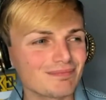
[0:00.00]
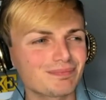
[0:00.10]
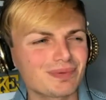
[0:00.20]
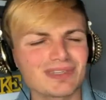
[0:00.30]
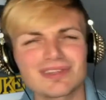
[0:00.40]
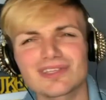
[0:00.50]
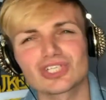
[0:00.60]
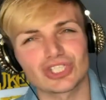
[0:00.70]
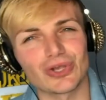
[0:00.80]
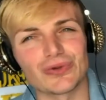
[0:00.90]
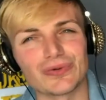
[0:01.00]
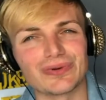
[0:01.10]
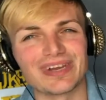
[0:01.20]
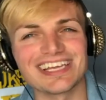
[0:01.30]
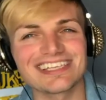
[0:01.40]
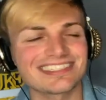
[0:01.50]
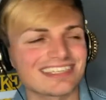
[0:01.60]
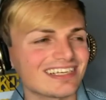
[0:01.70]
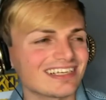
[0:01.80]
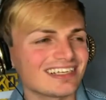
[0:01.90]
but the tune, it's.
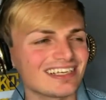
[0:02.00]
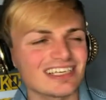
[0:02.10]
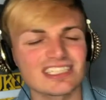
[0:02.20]
It's